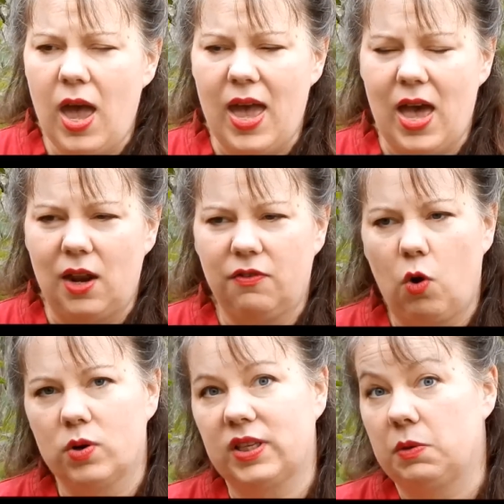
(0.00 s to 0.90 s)
And of
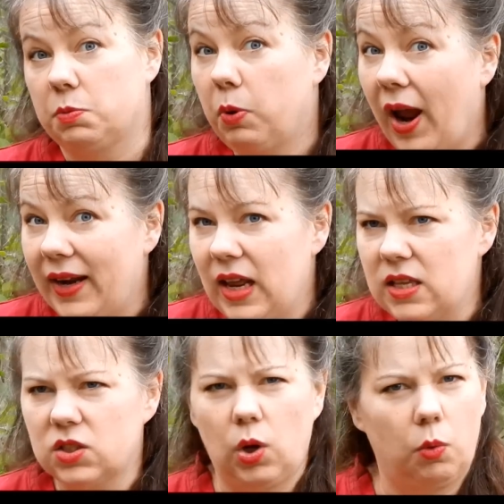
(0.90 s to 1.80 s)
course I was
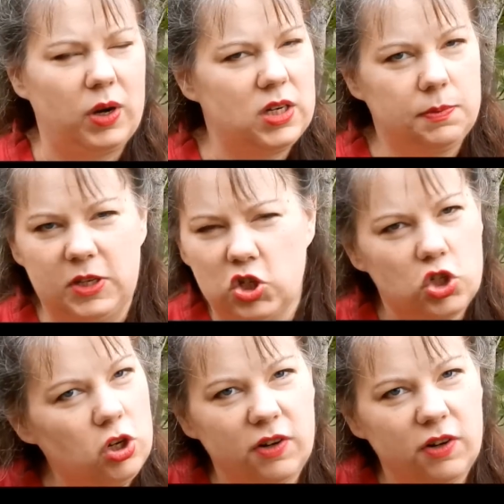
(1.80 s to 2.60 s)
pregnant, so I wanted to be sure